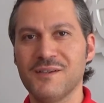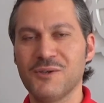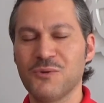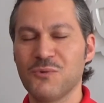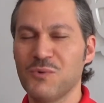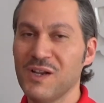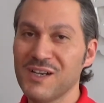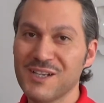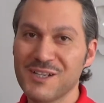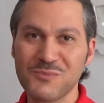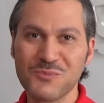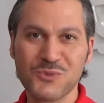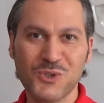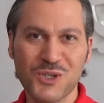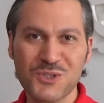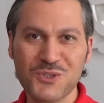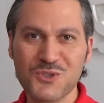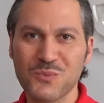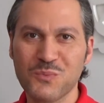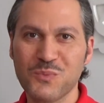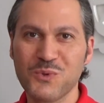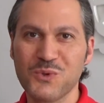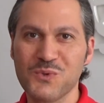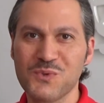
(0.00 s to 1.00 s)
Welcome to
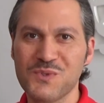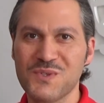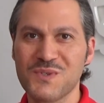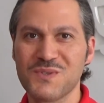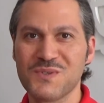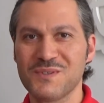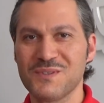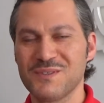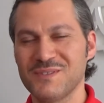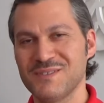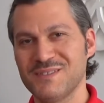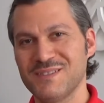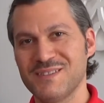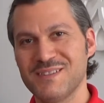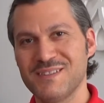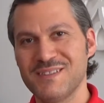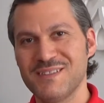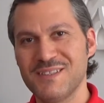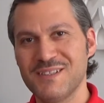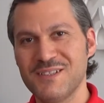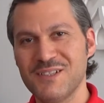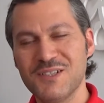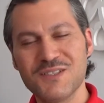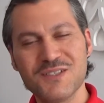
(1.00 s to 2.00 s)
Arsonpos.
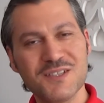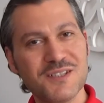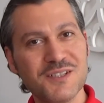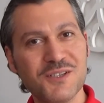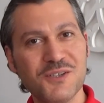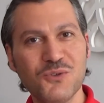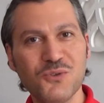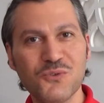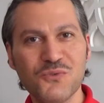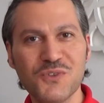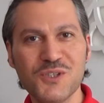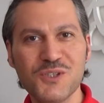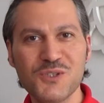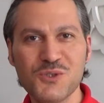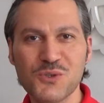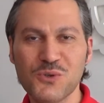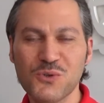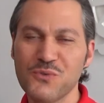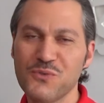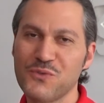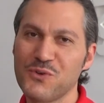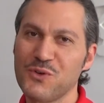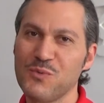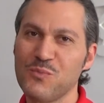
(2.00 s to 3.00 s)
This is a new
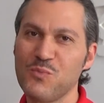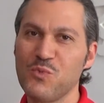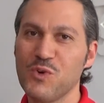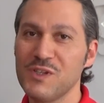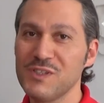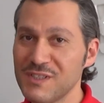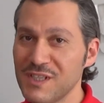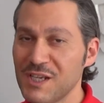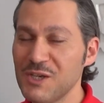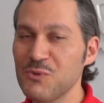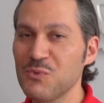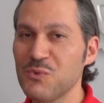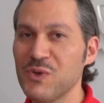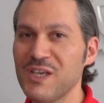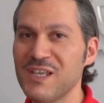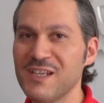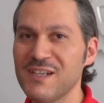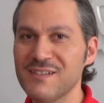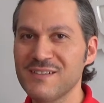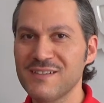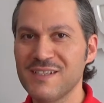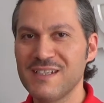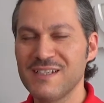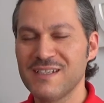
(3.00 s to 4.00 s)
video from What and
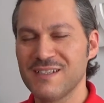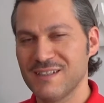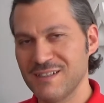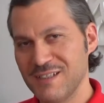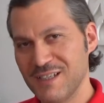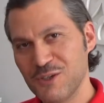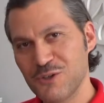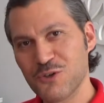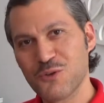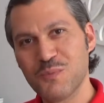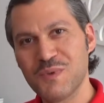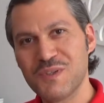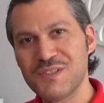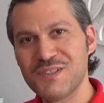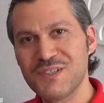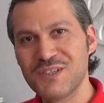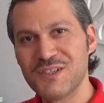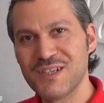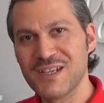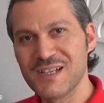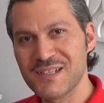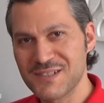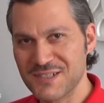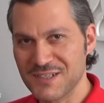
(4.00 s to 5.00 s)
Where Decor
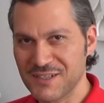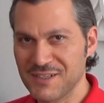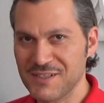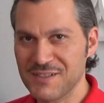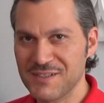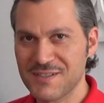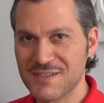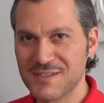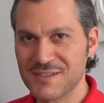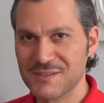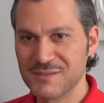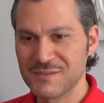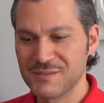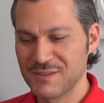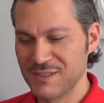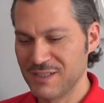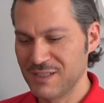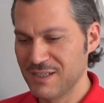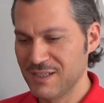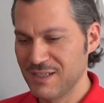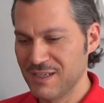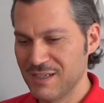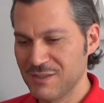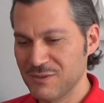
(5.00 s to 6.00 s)
Material series.
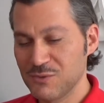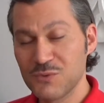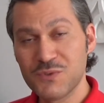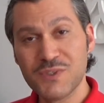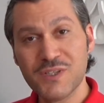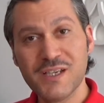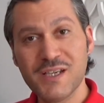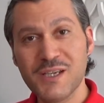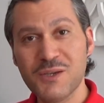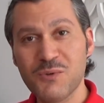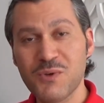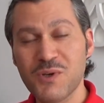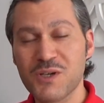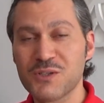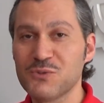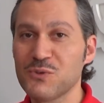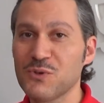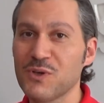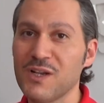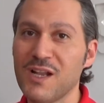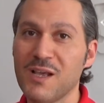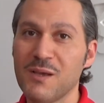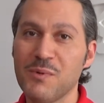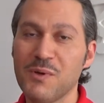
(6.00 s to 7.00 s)
Today we are
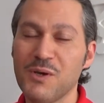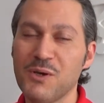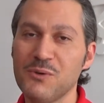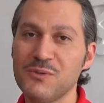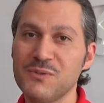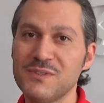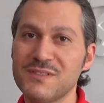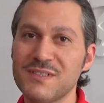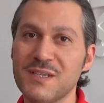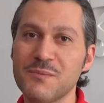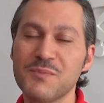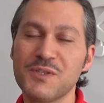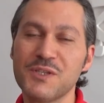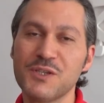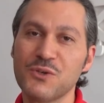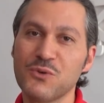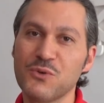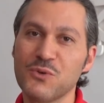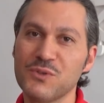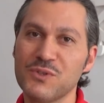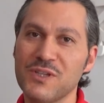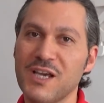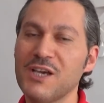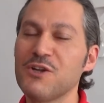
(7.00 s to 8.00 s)
talking about something
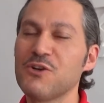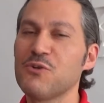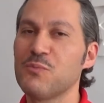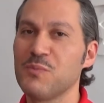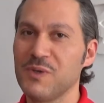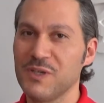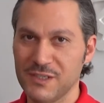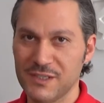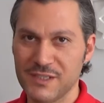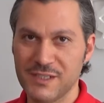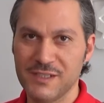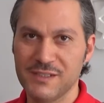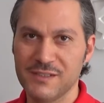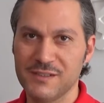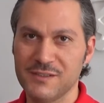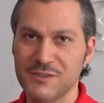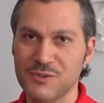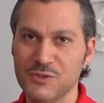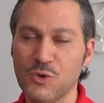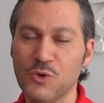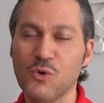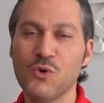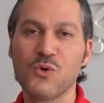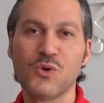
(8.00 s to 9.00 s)
called ironmongery
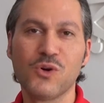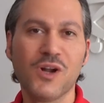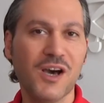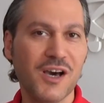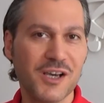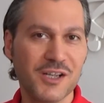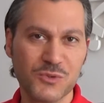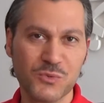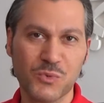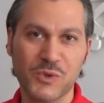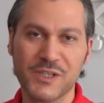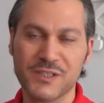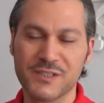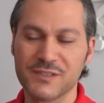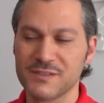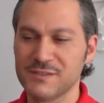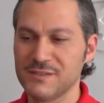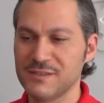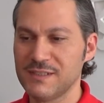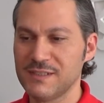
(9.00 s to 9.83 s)
or hardware.